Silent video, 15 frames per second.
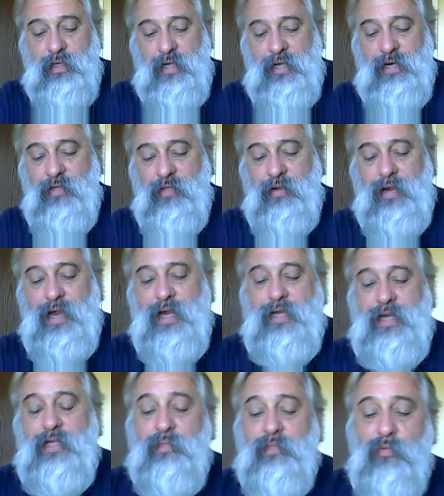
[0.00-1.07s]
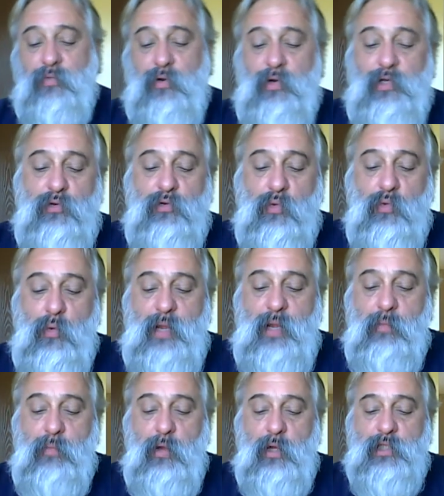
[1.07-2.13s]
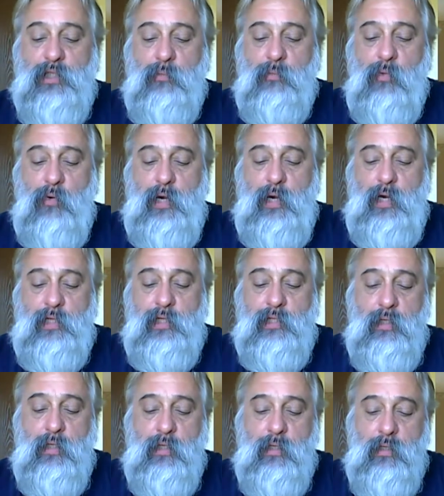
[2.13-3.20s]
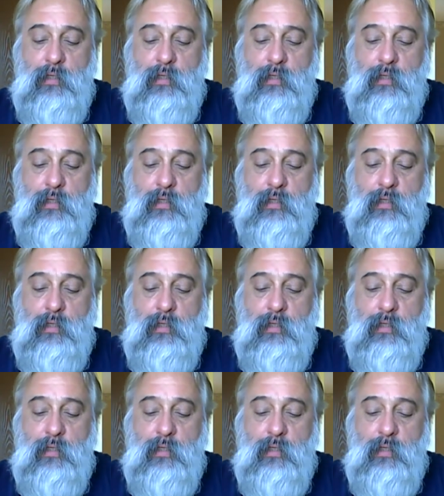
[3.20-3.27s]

had another guy who needed some 3220 bullets, some Hornadies.